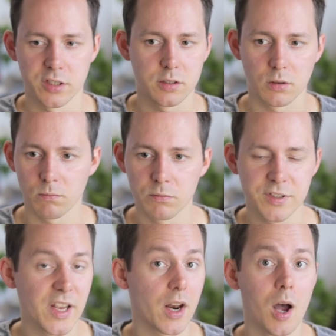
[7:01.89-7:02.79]
just
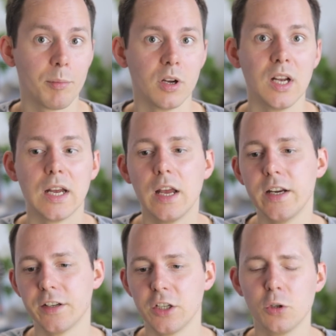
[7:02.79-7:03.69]
set up,
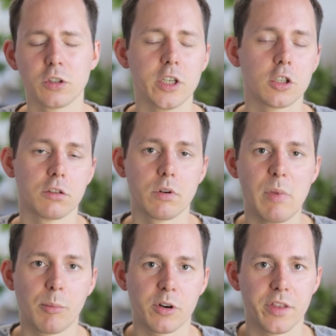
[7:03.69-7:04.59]
it usually should
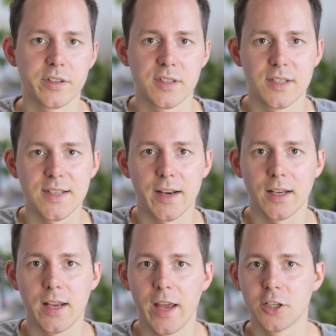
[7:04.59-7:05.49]
remember this
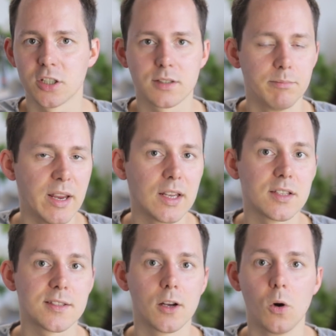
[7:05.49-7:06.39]
setting and just make
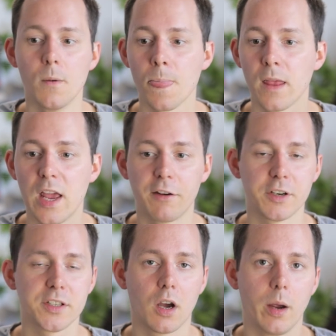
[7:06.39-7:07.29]
it so
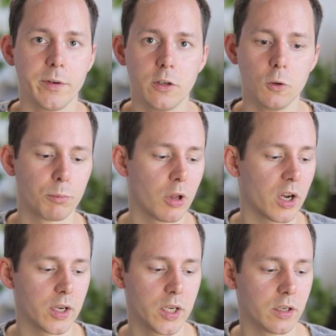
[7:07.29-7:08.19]
every time you
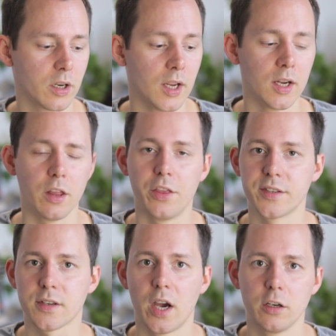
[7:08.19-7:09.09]
plug in
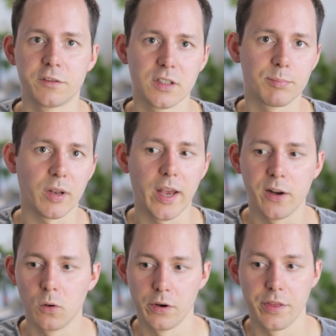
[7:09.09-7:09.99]
this kind of
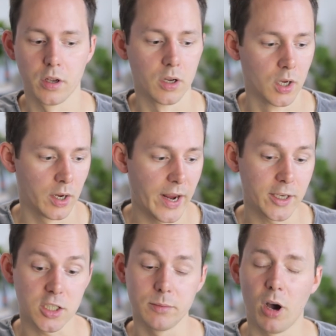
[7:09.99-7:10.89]
display or the
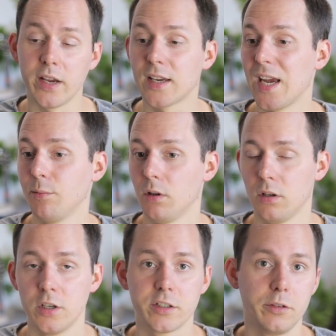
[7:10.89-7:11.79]
HDMI
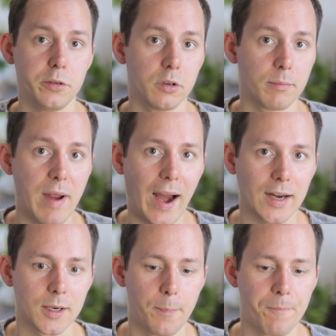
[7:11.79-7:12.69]
cable to your
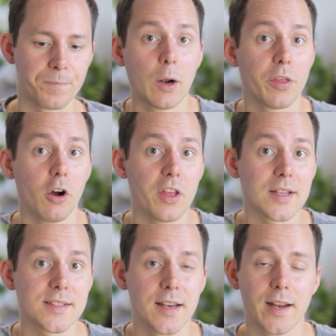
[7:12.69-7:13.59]
Mac. Now with all
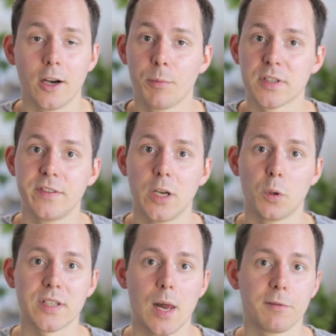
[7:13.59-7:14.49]
that said, I hope this video
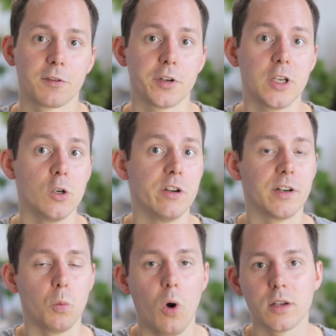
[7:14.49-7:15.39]
was helpful for you. If
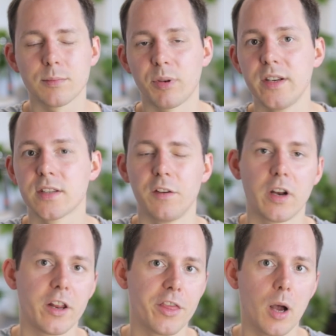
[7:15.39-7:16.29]
it was, please give
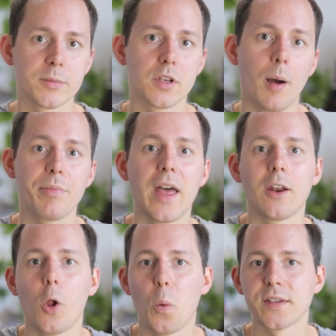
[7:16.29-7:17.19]
it a thumbs up. That
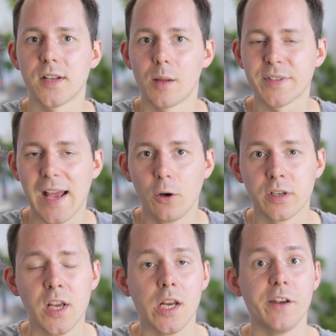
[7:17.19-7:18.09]
always helps
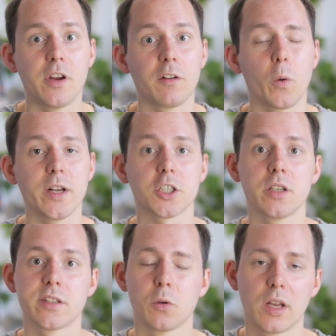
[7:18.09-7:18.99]
out. If you have
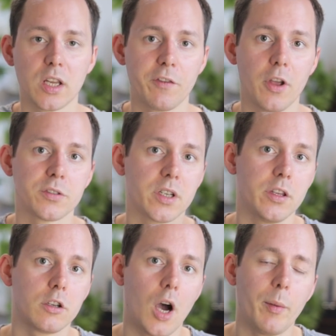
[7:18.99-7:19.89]
questions, you can leave those in
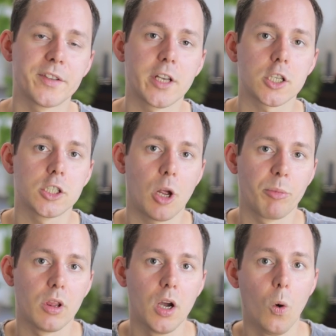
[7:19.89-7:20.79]
the comment section down
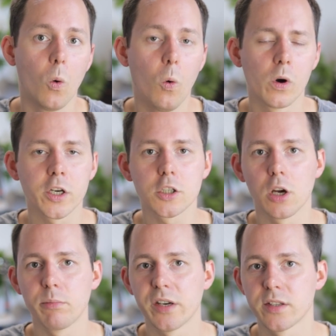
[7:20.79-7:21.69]
below or
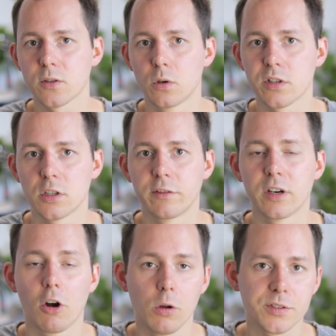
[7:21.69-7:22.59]
join my Discord
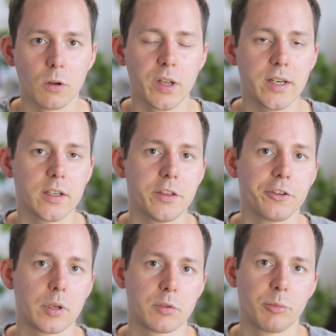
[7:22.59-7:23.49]
server, also linked in
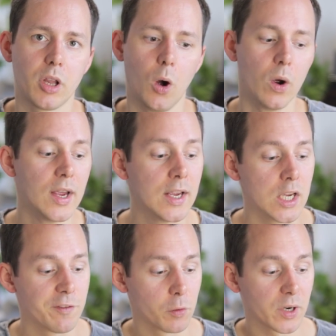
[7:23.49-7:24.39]
the description below.
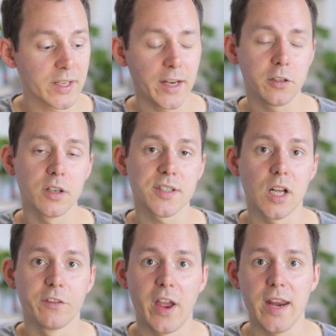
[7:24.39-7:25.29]
If you want to get
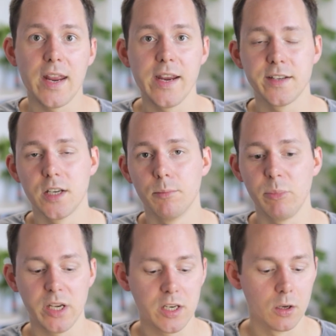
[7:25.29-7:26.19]
yourself a ATEM
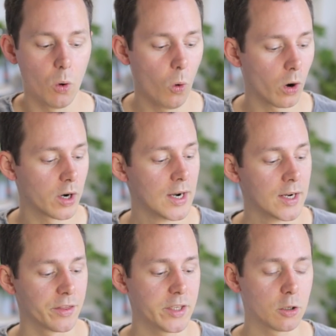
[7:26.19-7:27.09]
Mini or
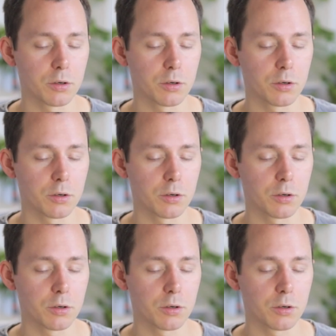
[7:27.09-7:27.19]
the